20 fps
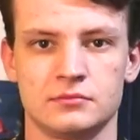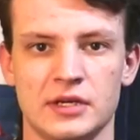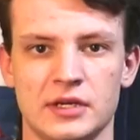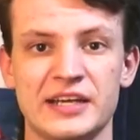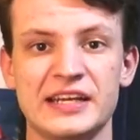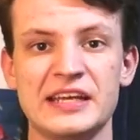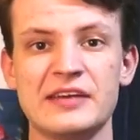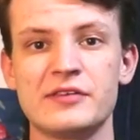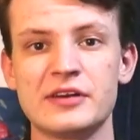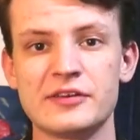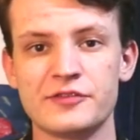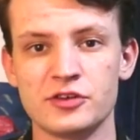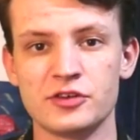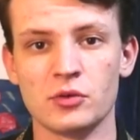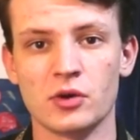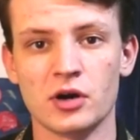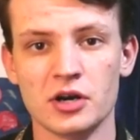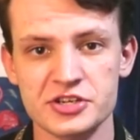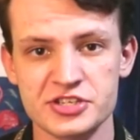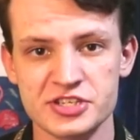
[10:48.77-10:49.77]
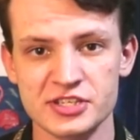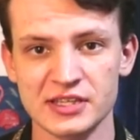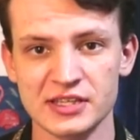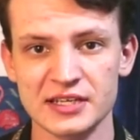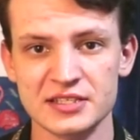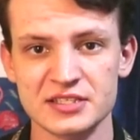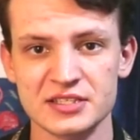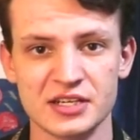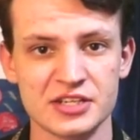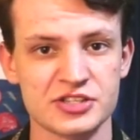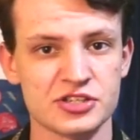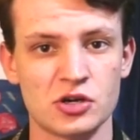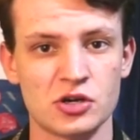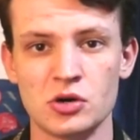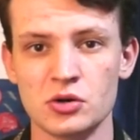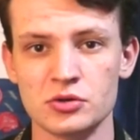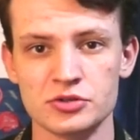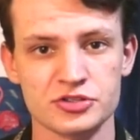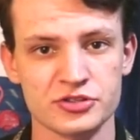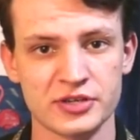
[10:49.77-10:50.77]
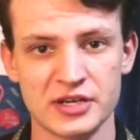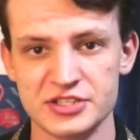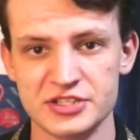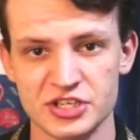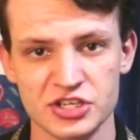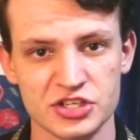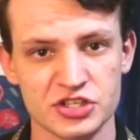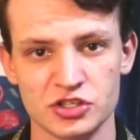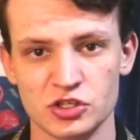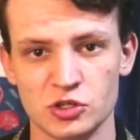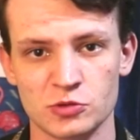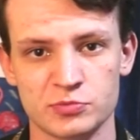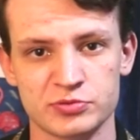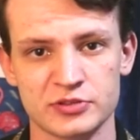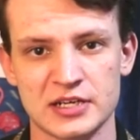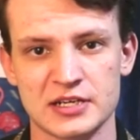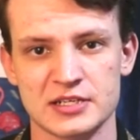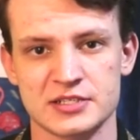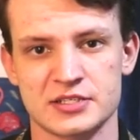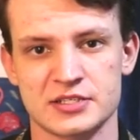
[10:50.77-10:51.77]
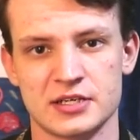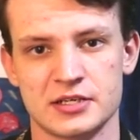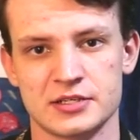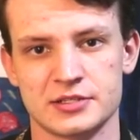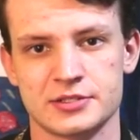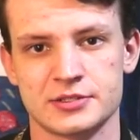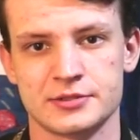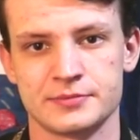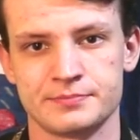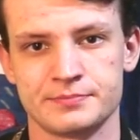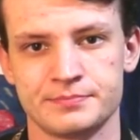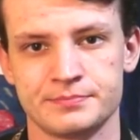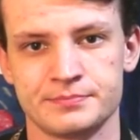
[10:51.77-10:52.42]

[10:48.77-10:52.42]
And even if you are selected, it's a whole transitional process.